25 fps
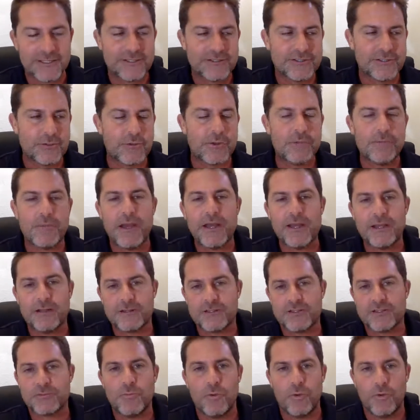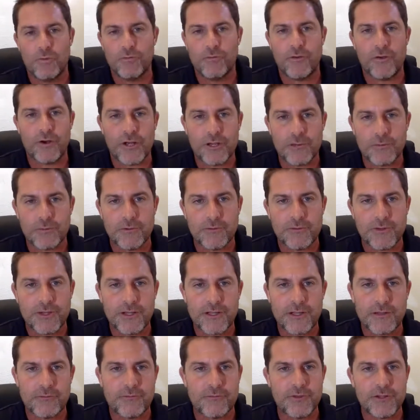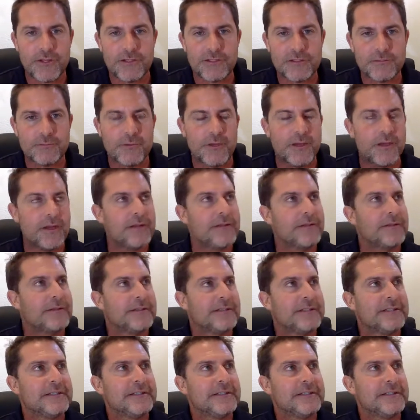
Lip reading: So we made a small volume of that. I think it's about